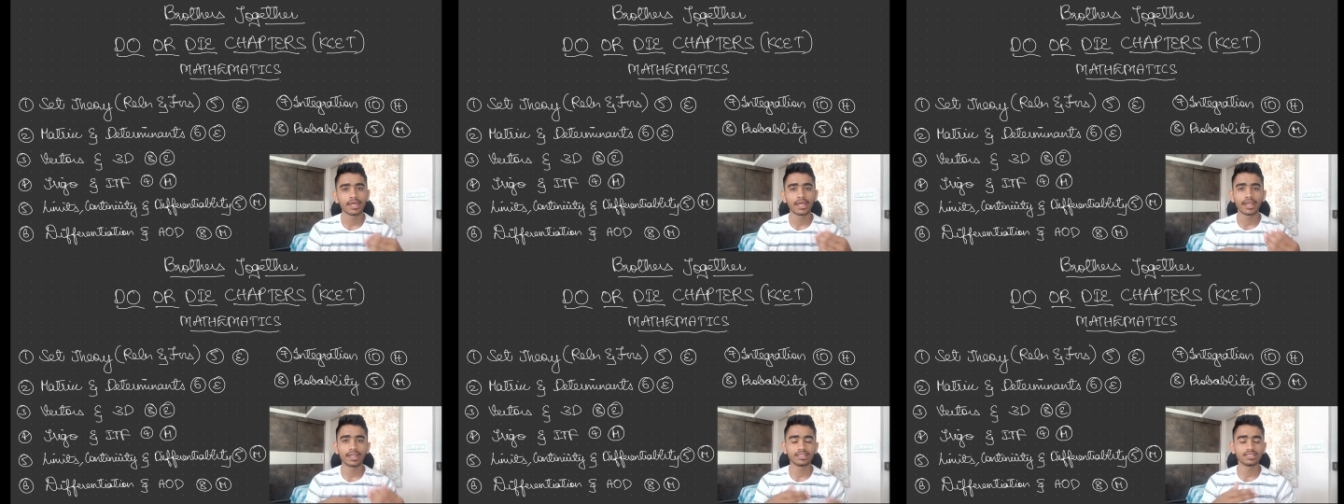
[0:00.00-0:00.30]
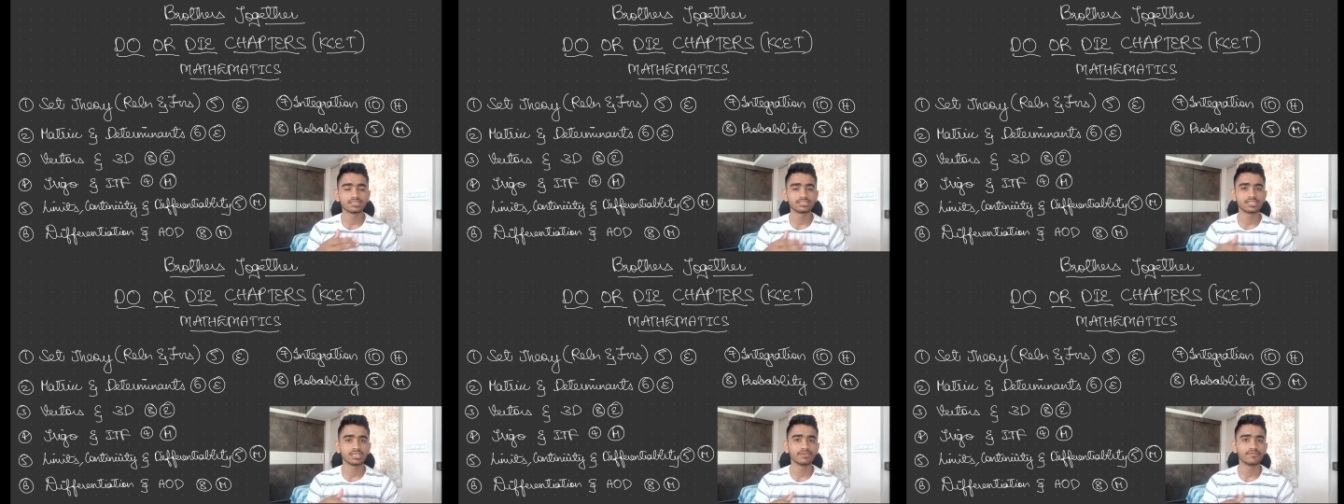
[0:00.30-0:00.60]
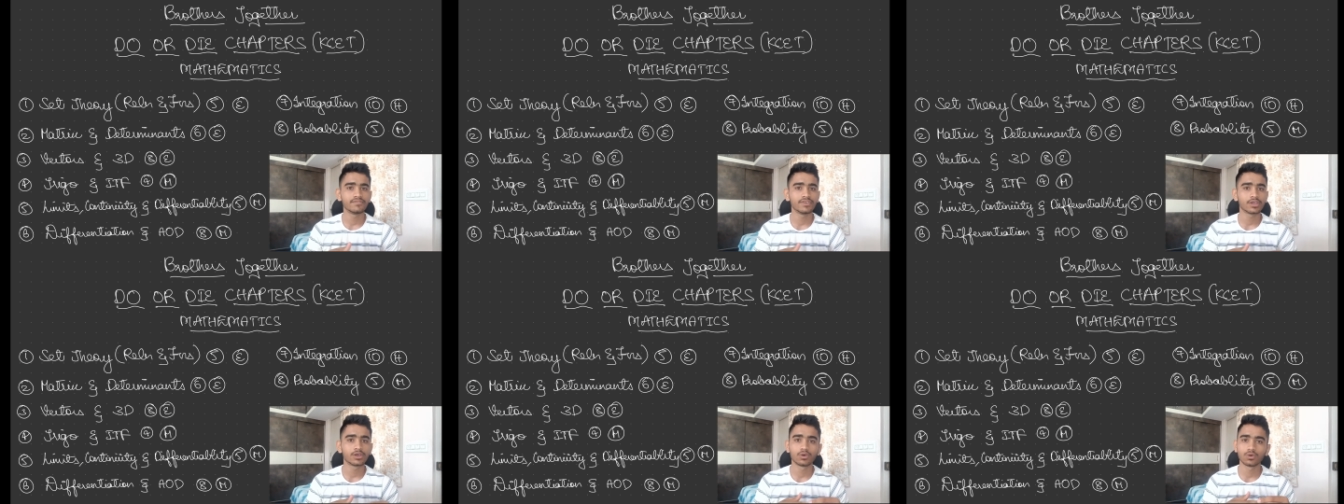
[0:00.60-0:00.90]
and the same
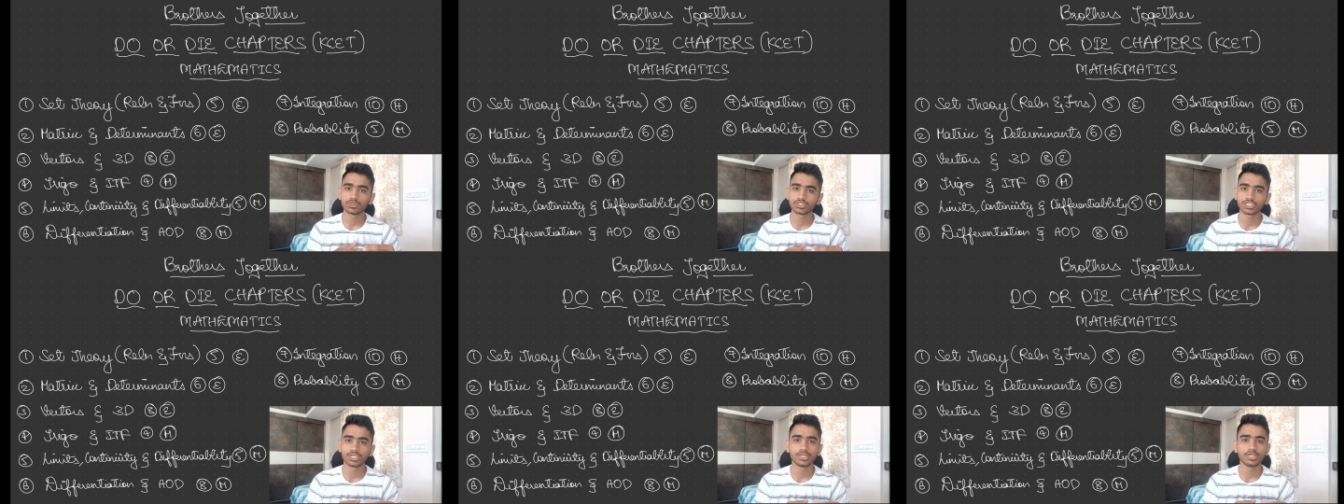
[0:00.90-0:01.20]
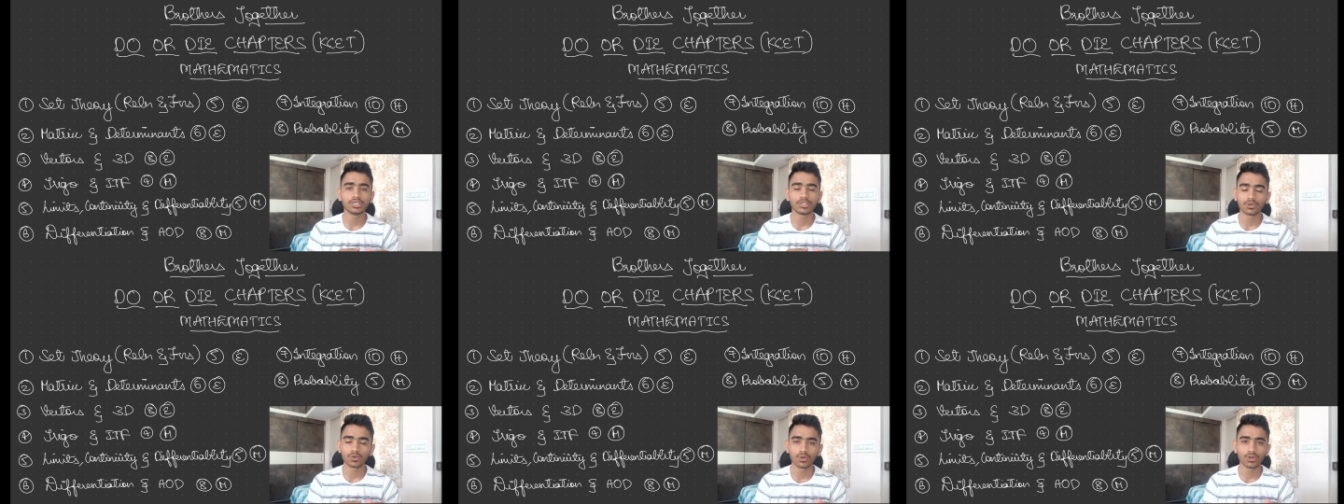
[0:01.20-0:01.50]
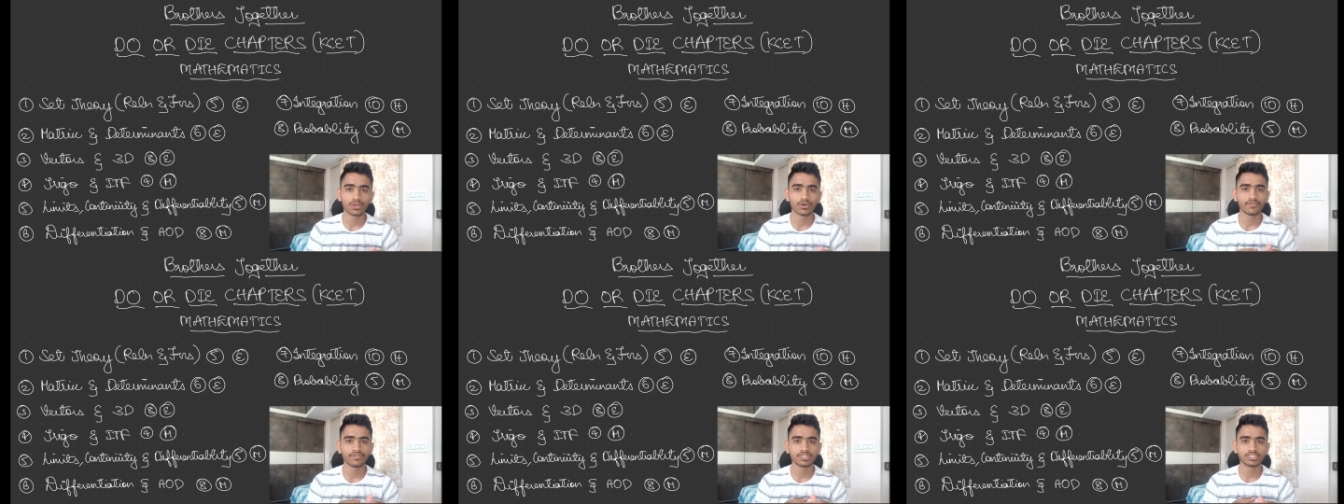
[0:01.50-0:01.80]
way quotient rule
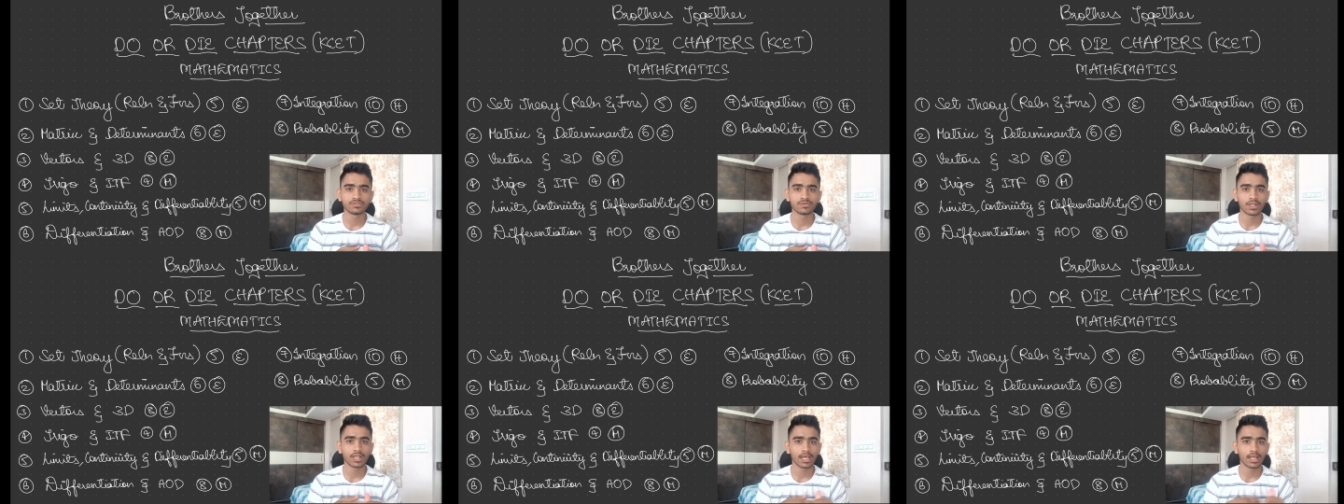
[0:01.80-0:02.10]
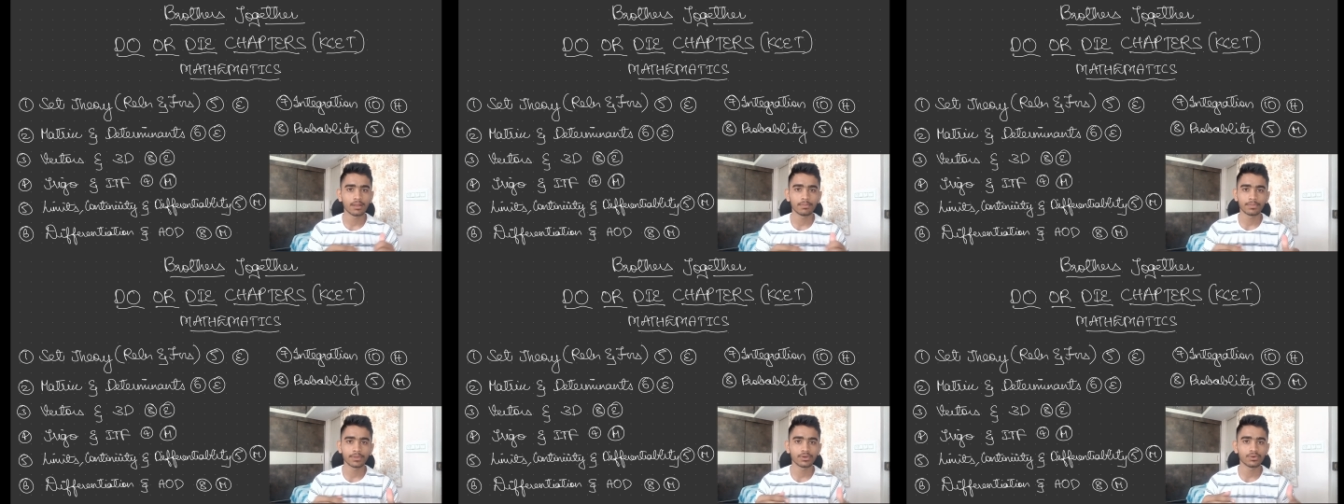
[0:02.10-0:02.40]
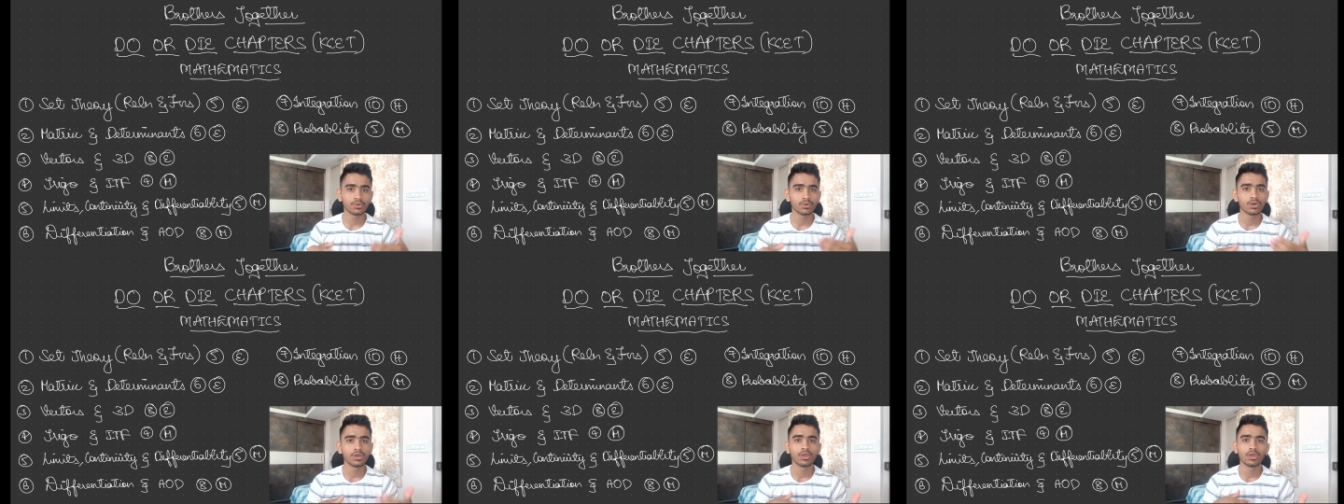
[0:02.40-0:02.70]
which will help
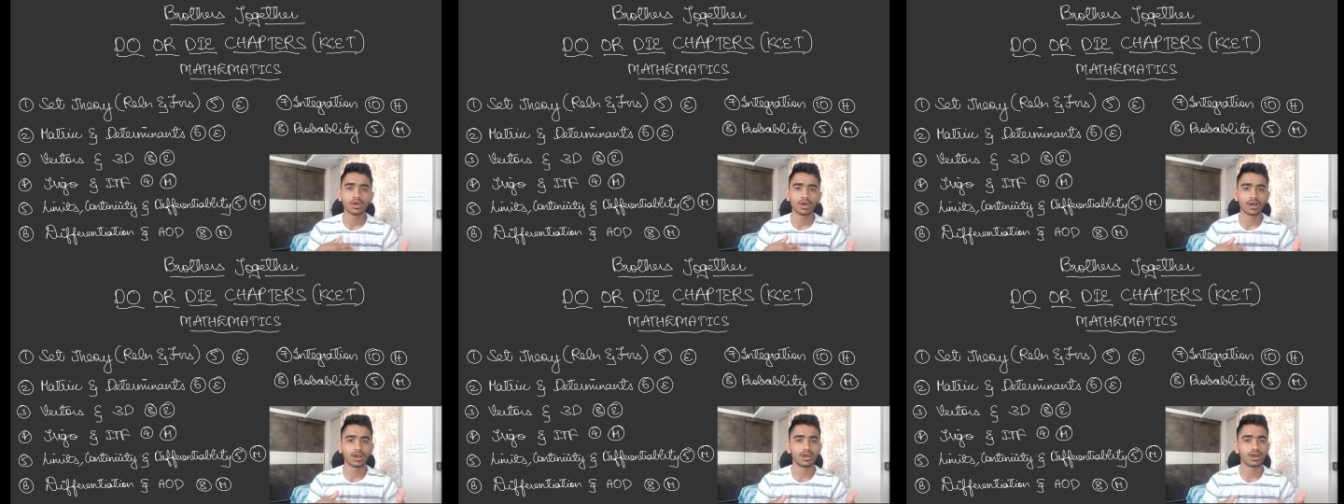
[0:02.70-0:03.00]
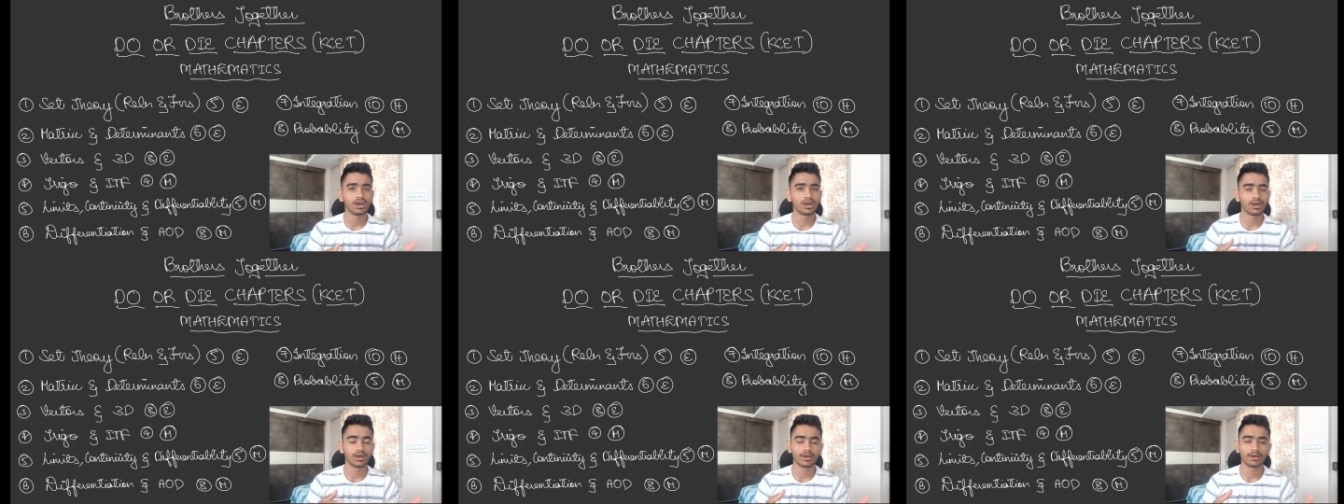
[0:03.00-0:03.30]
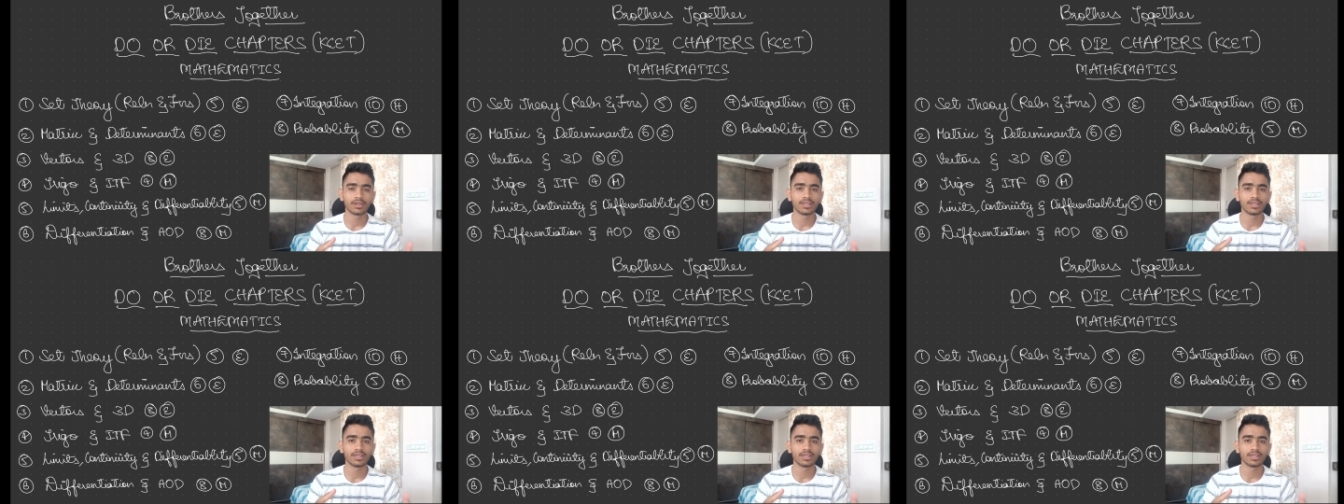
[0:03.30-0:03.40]
you uh,